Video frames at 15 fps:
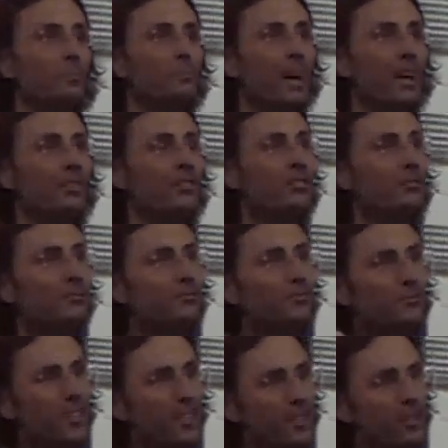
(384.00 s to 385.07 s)
You must
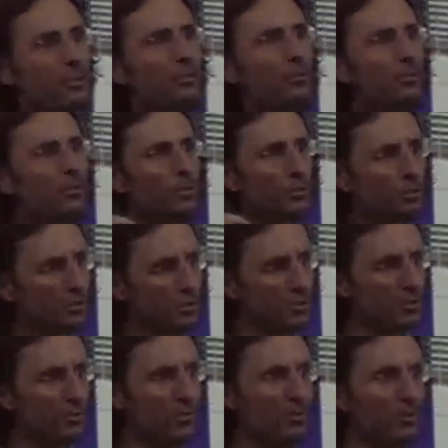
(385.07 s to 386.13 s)
feel the
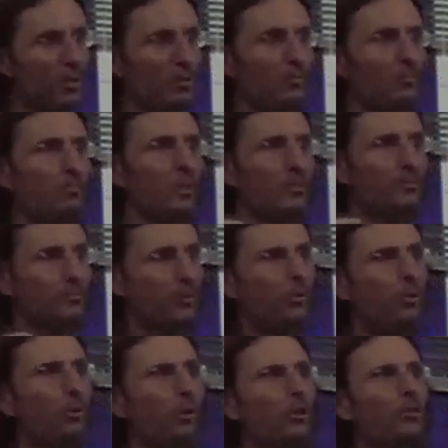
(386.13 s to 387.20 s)
truth
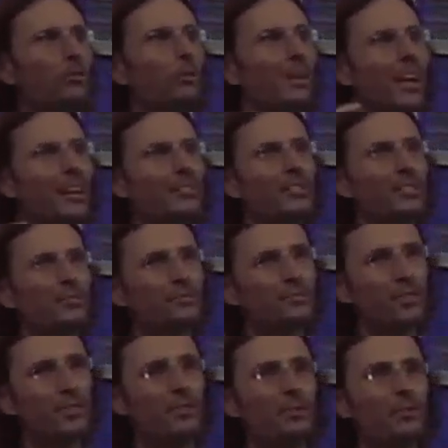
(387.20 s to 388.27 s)
before you will actually
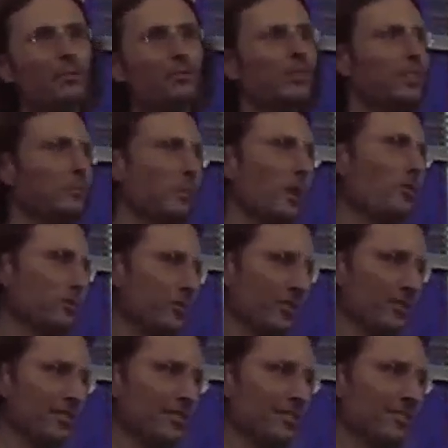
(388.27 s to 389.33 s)
feel the
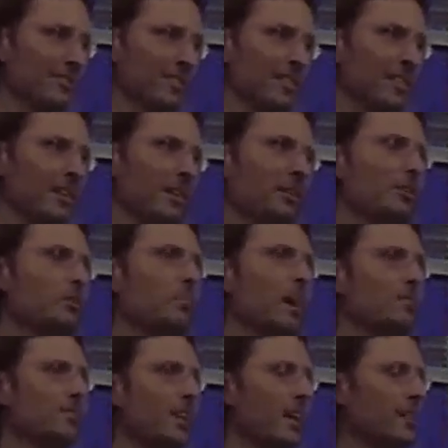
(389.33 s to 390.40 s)
emotion. You
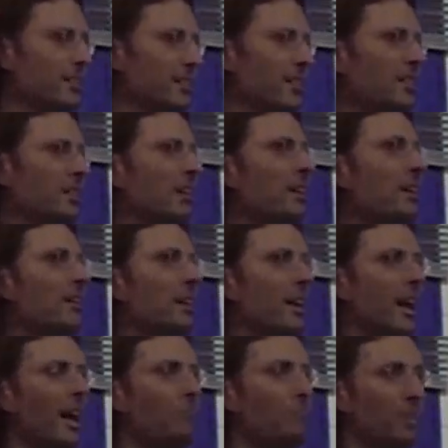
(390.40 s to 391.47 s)
must actually
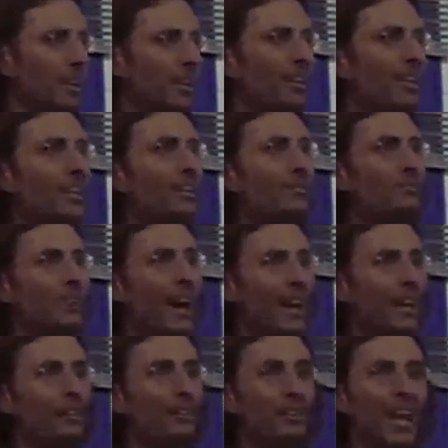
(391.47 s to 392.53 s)
believe
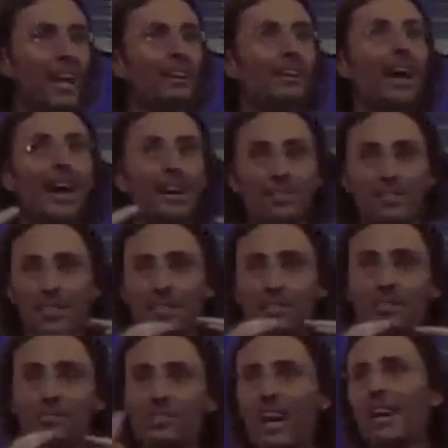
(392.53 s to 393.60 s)
and actually
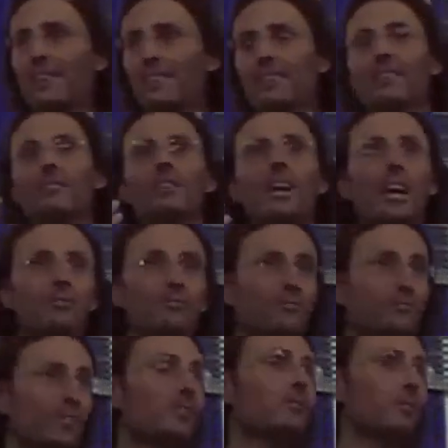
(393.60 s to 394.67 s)
state and
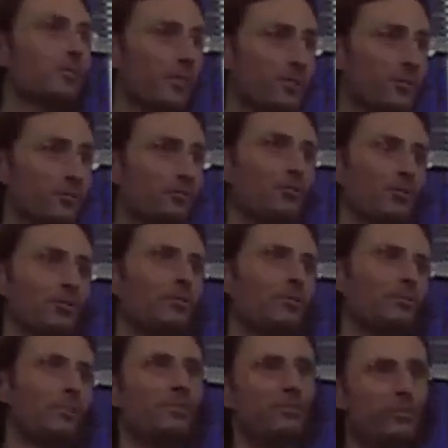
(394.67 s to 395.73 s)
feel this
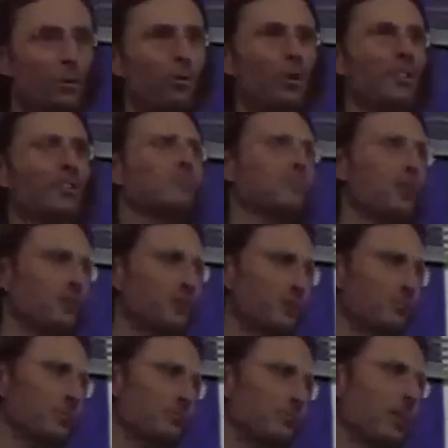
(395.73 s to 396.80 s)
truth before the
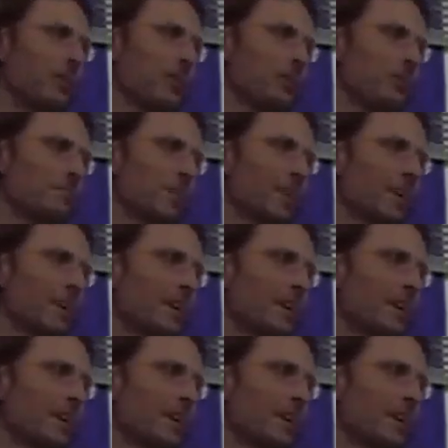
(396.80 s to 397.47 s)
emotion will flow.